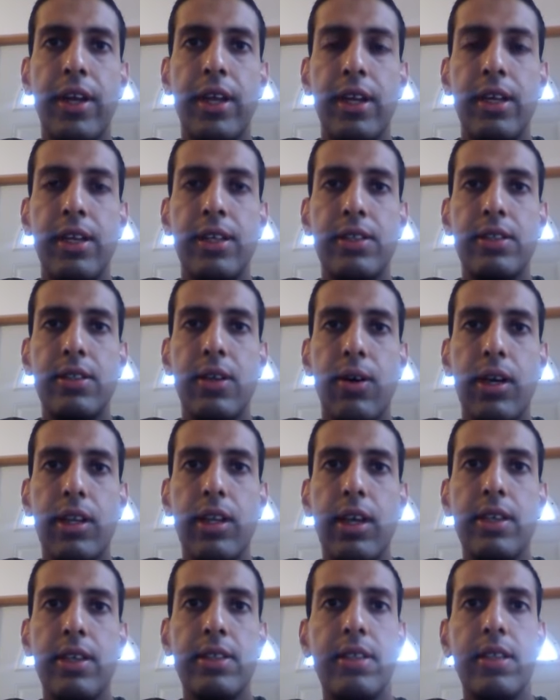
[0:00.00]
So
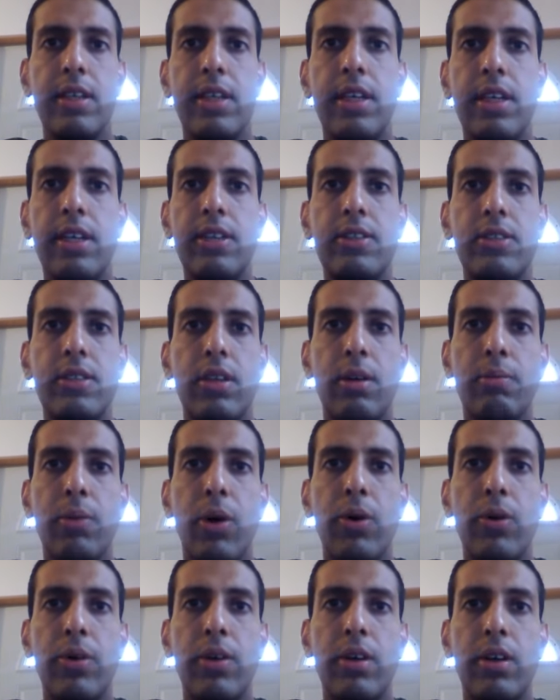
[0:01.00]
unless an engine or
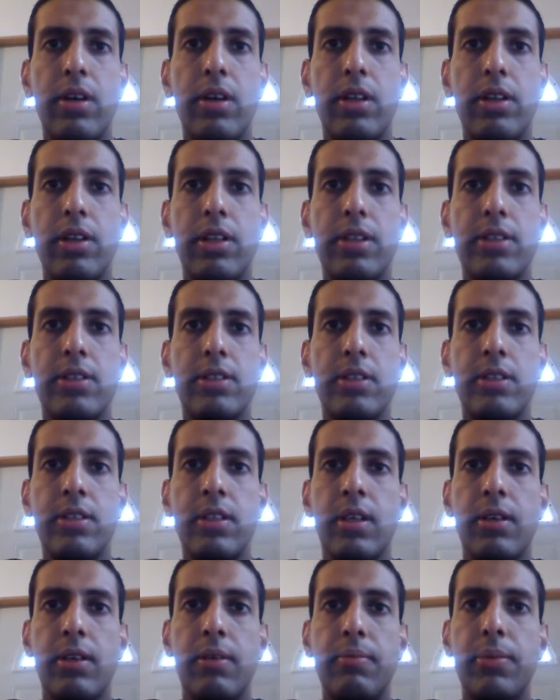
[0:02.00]
motor lists
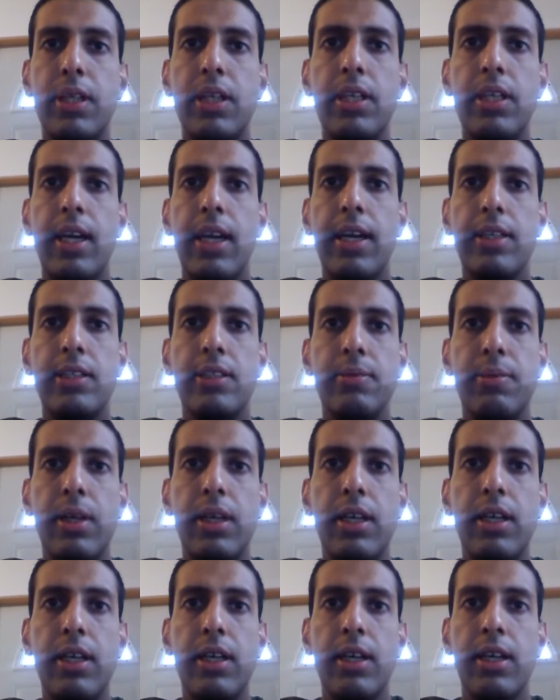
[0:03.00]

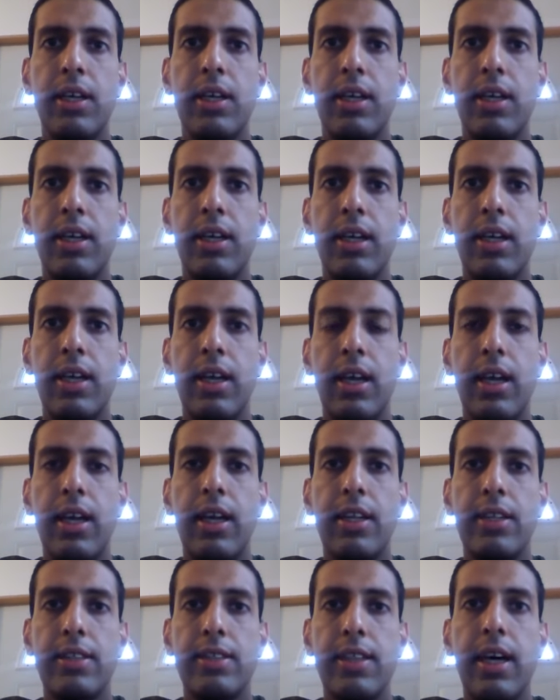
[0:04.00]
bhp, it
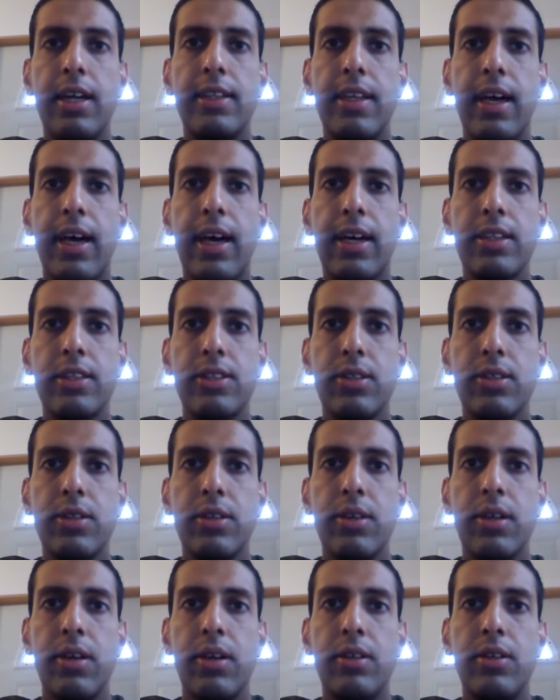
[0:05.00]
is not the
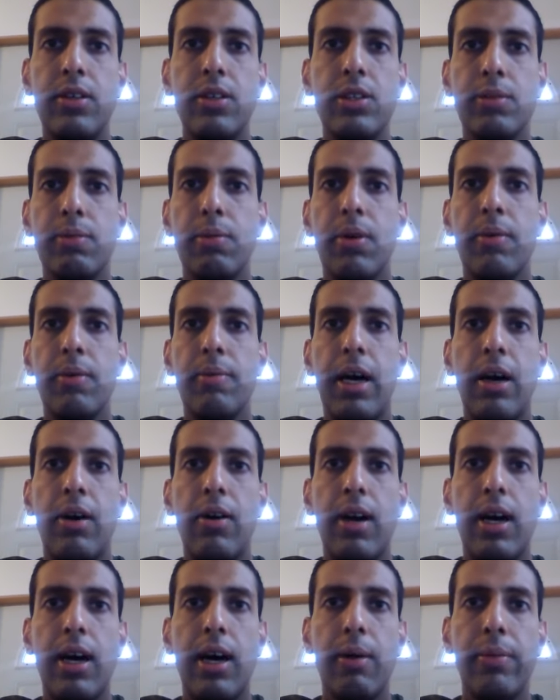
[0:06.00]
actual usable power
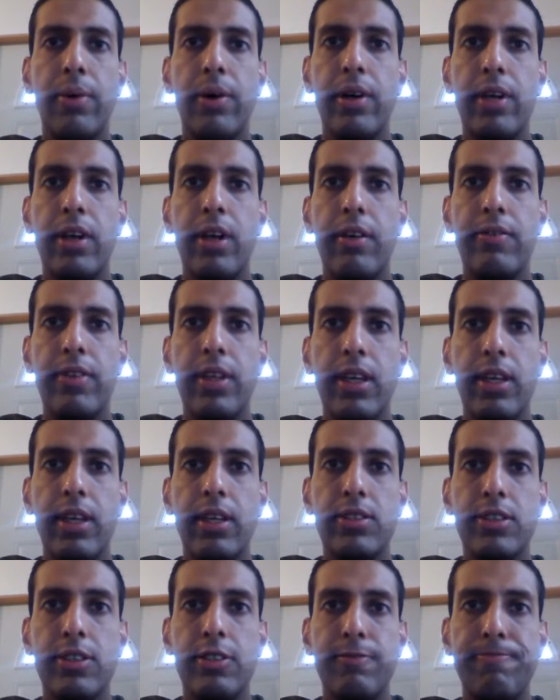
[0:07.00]
output of the
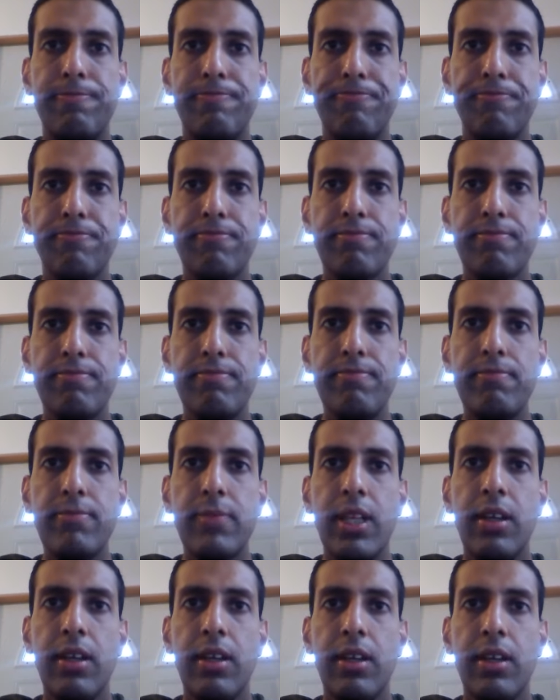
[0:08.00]
engine.
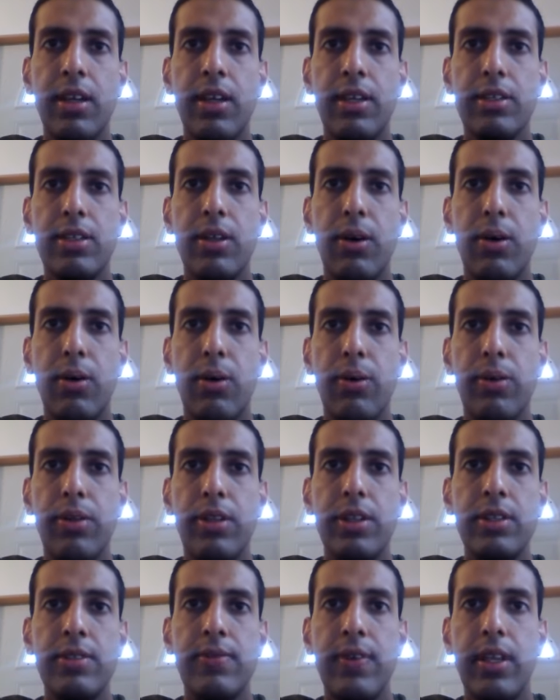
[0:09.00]
So
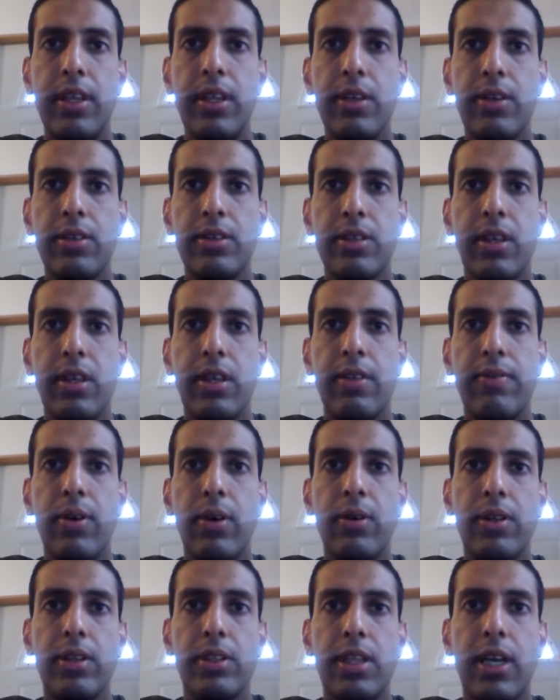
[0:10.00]
this video is going to
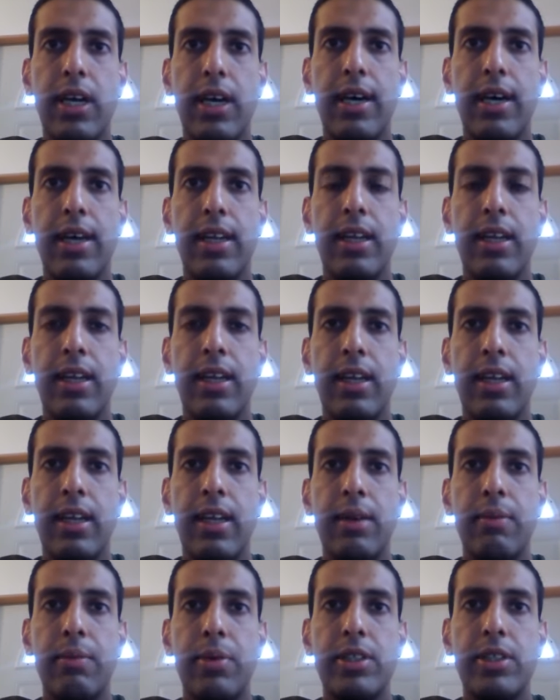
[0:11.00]
focus on
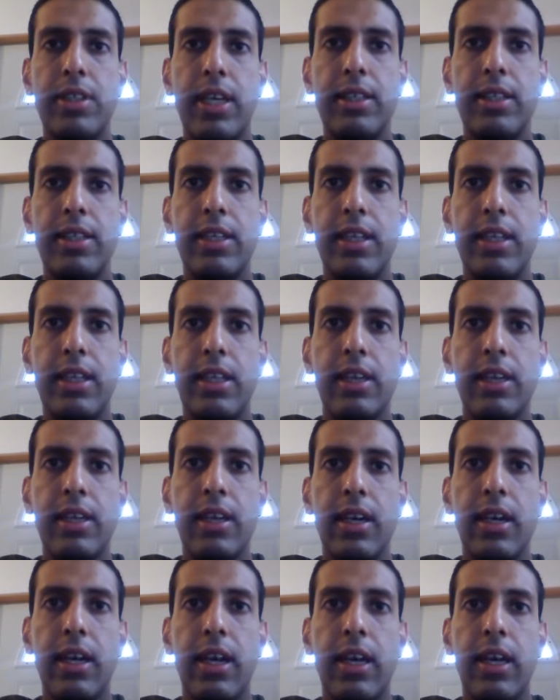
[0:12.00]
presenting
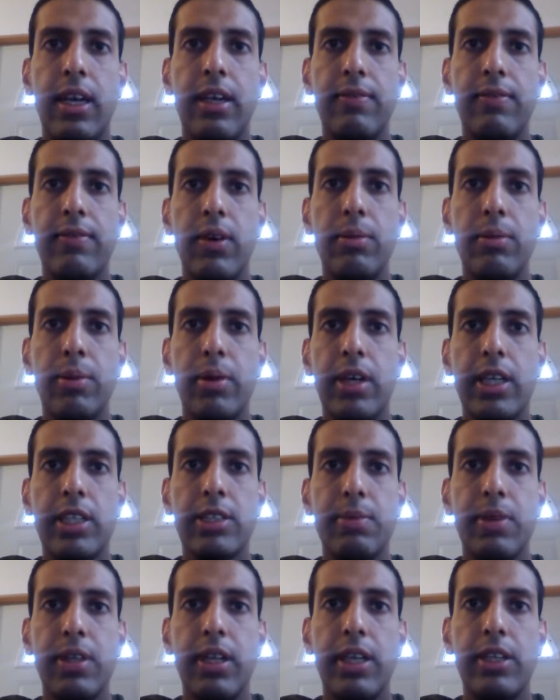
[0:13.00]
a verbal
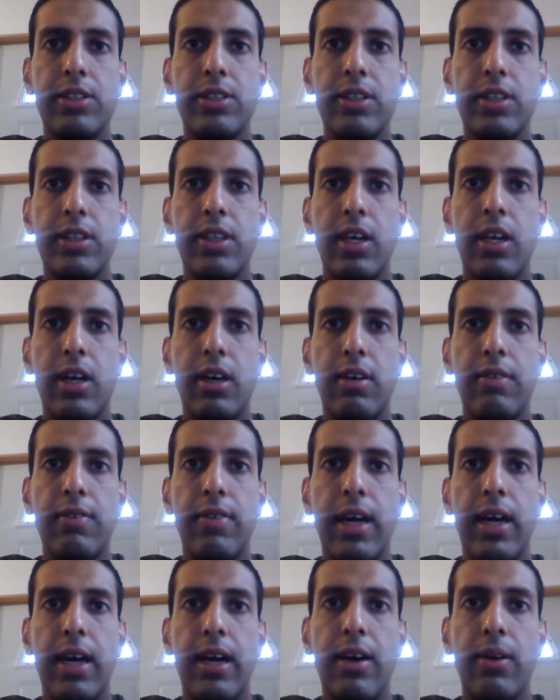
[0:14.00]
explanation of
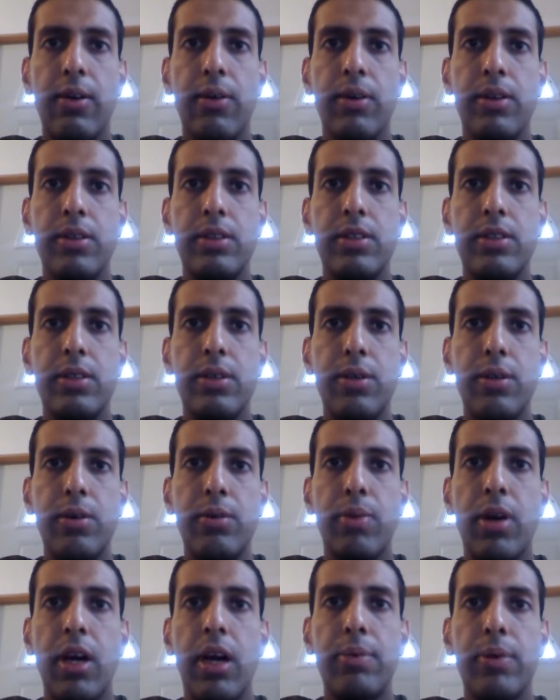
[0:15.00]
how to
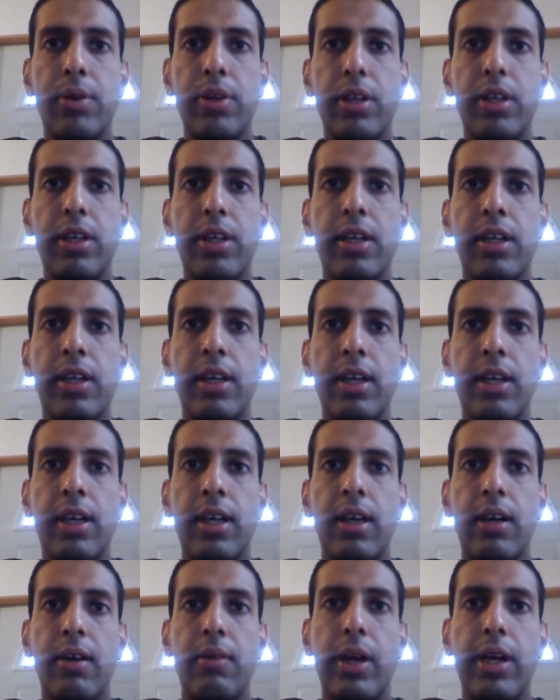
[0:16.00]
properly
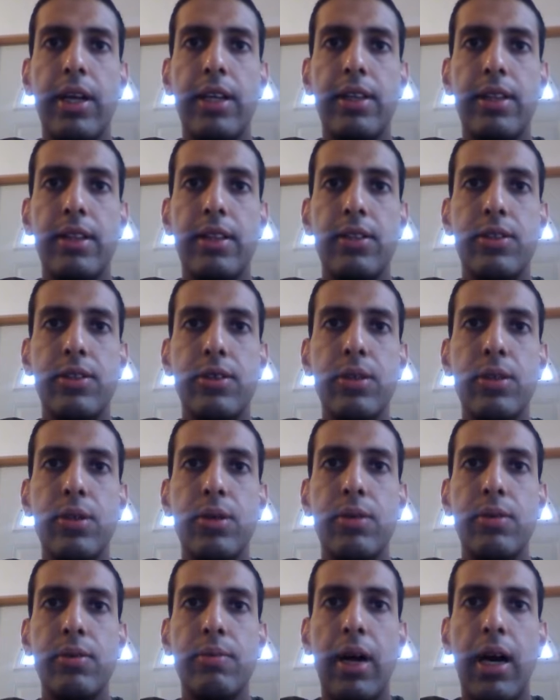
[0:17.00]
rate the
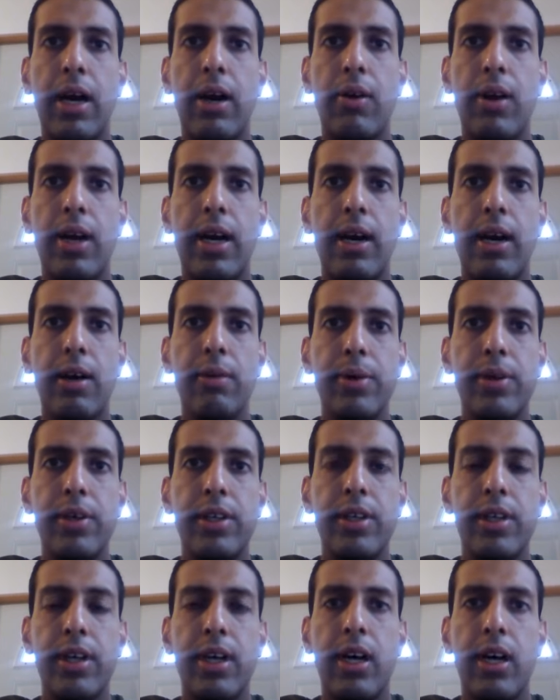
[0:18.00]
true power
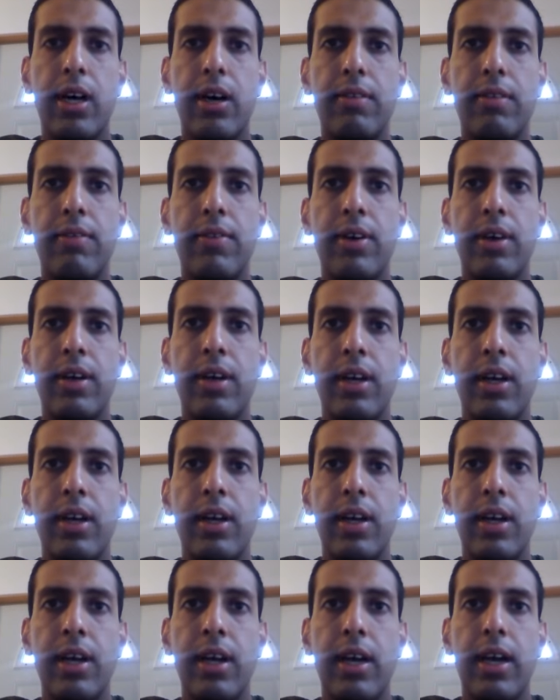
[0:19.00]
output of
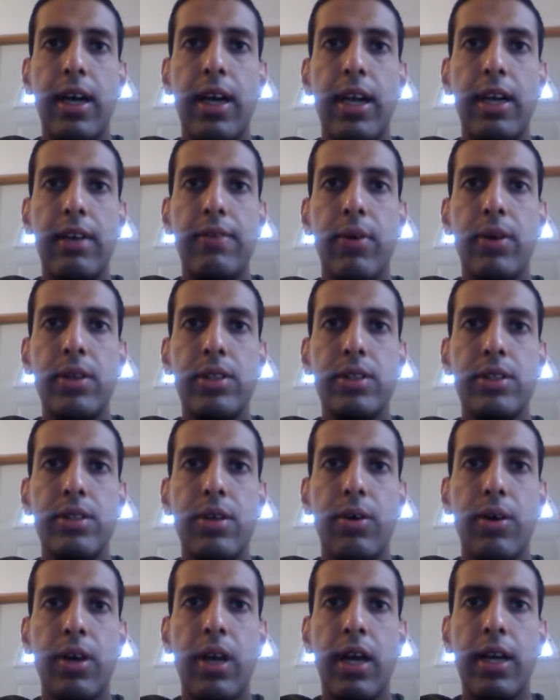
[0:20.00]
a
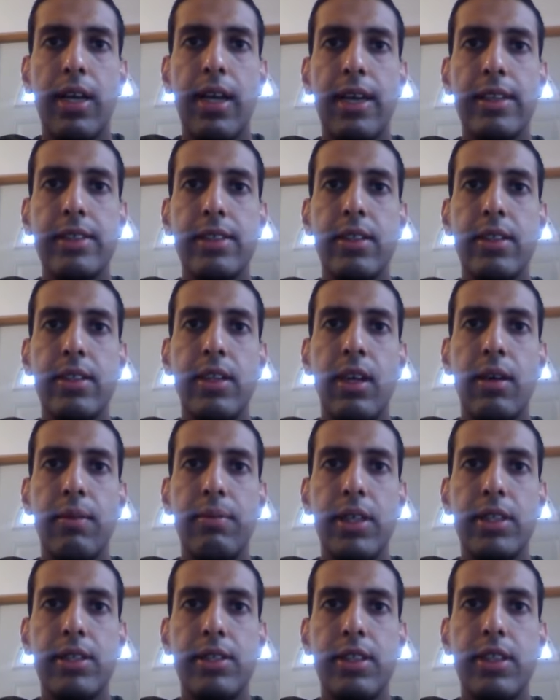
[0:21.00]
4-stroke gasoline
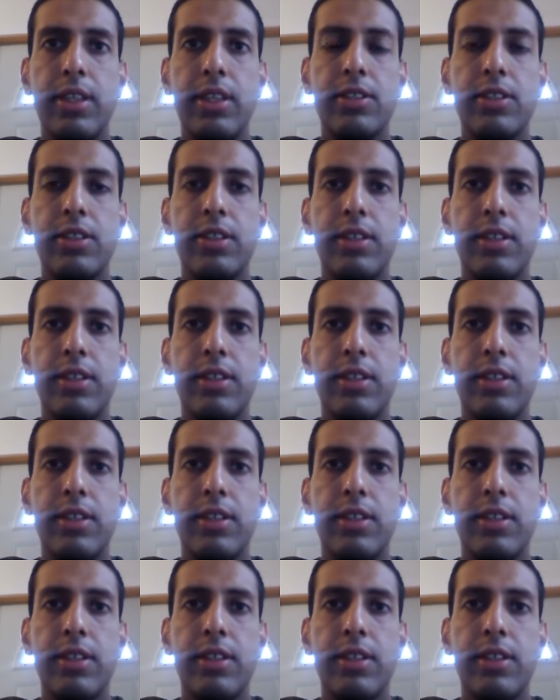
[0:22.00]
piston engine.